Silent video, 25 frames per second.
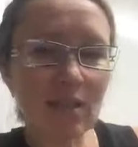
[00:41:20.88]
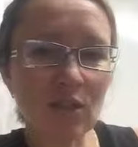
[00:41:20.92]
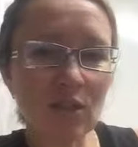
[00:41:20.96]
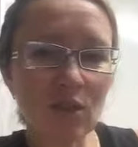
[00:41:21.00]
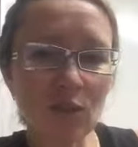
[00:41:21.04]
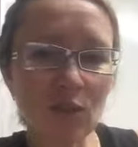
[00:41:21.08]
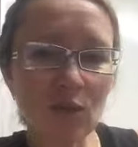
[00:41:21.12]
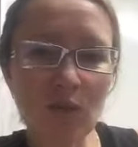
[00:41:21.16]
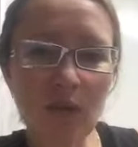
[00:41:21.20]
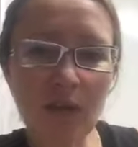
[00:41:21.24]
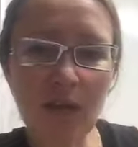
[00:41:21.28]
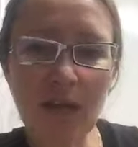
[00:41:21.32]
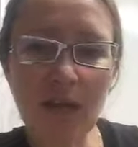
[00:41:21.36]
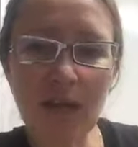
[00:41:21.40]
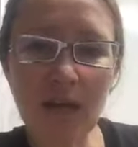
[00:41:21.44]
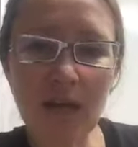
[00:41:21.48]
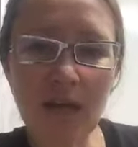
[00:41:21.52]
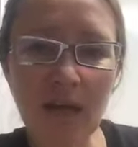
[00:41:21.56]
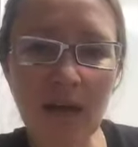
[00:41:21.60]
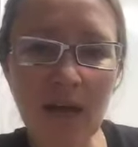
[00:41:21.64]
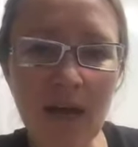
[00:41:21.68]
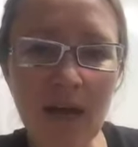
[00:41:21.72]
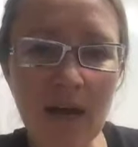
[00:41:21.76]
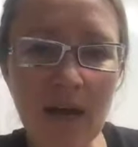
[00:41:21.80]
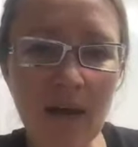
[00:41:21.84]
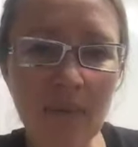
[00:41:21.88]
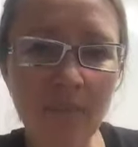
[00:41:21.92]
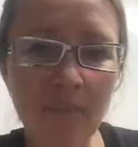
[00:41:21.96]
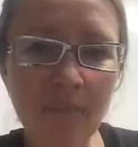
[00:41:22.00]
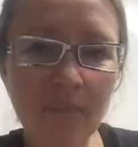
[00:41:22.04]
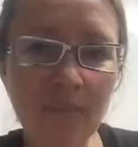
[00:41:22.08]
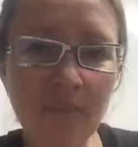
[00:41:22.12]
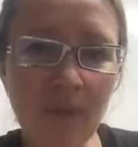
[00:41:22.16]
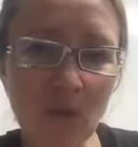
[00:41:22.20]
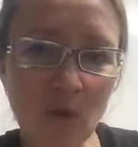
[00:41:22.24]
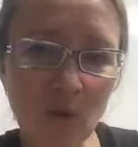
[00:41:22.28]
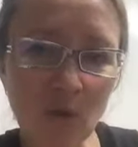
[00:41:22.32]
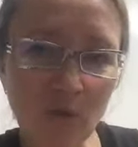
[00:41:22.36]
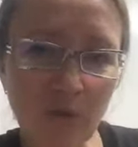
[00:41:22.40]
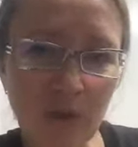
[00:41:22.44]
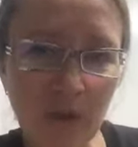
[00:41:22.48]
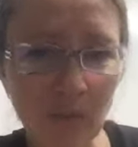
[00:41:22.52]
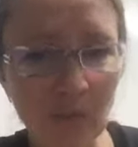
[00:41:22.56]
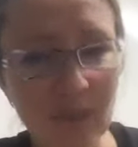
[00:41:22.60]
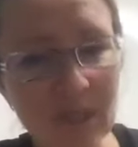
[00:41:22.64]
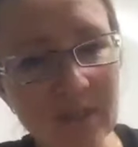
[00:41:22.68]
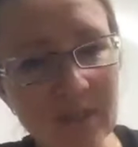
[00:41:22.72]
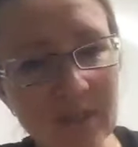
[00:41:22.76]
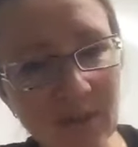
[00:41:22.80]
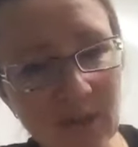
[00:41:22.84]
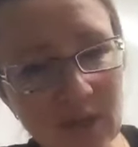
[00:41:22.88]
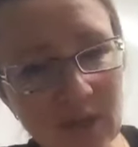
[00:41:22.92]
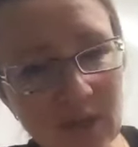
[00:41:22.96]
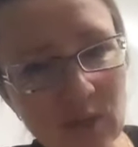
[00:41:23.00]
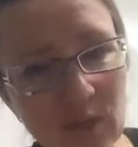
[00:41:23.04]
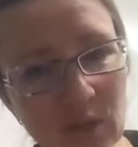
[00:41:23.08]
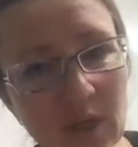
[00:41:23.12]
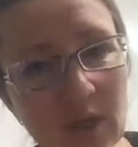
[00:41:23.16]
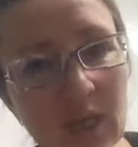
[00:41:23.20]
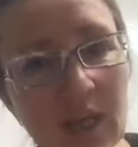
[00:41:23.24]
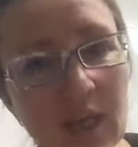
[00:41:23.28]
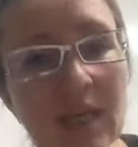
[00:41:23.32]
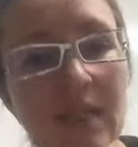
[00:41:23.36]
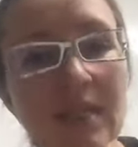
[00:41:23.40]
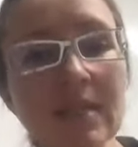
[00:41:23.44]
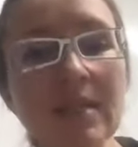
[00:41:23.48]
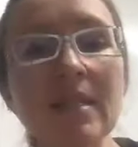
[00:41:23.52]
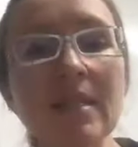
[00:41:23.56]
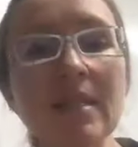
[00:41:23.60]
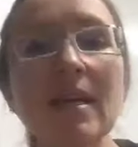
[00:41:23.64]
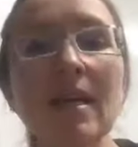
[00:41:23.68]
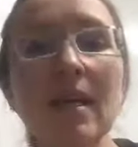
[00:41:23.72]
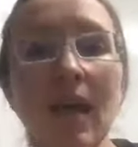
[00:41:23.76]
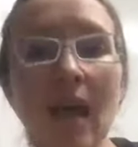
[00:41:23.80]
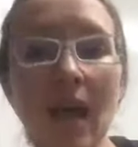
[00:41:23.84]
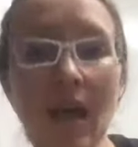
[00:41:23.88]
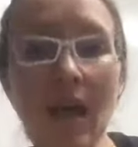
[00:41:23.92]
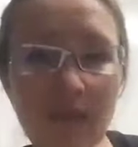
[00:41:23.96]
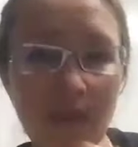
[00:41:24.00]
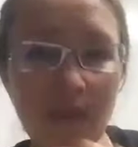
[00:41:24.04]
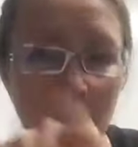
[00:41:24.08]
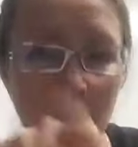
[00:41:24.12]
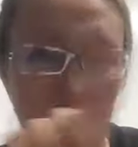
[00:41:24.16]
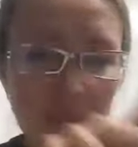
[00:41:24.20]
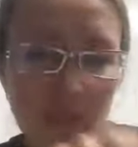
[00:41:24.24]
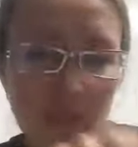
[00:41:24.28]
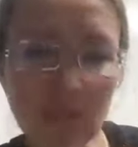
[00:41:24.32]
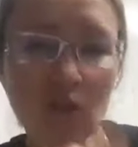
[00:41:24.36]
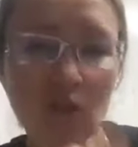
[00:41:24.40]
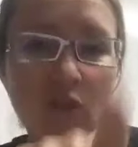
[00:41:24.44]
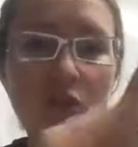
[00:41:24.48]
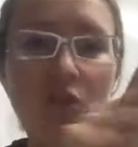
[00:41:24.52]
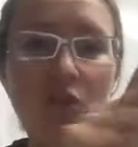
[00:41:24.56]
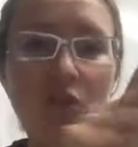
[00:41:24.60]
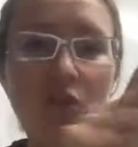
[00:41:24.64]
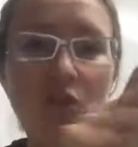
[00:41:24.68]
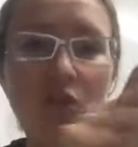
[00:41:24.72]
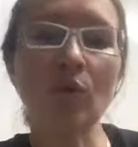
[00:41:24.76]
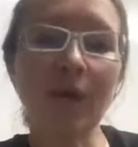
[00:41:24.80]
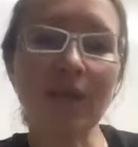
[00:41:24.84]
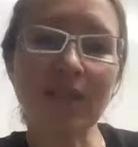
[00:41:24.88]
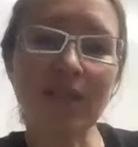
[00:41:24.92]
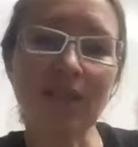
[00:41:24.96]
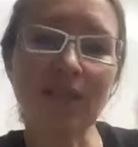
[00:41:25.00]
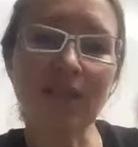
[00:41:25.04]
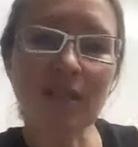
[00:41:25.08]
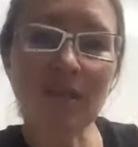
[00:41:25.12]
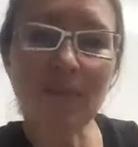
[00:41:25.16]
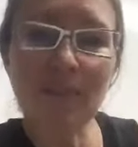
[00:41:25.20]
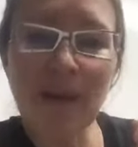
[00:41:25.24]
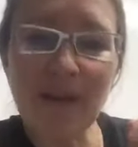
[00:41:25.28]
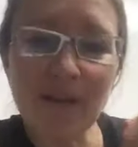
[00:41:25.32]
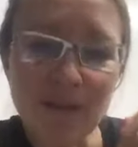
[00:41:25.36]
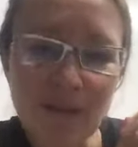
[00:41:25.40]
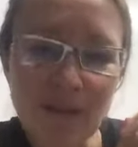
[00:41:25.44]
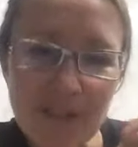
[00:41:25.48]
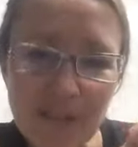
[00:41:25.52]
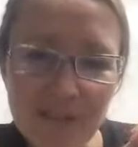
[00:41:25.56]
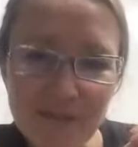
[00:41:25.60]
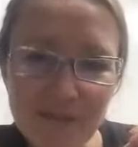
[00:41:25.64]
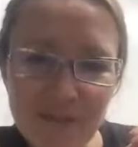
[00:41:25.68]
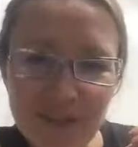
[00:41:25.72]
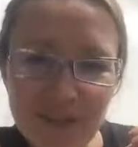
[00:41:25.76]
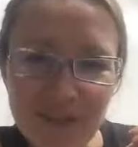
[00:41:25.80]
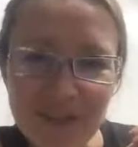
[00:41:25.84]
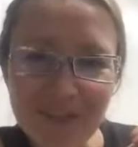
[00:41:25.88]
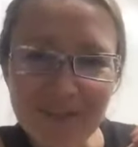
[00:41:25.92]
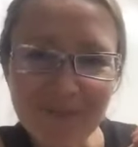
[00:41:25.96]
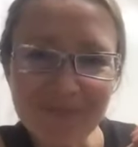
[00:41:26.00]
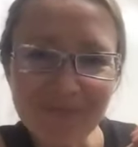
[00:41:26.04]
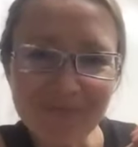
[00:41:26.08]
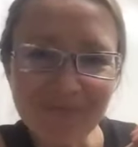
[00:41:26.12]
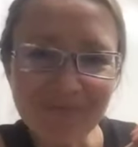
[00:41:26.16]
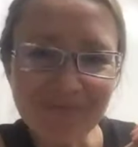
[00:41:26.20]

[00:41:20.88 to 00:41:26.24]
do the your family as far as your kids, and then two questions about delivery.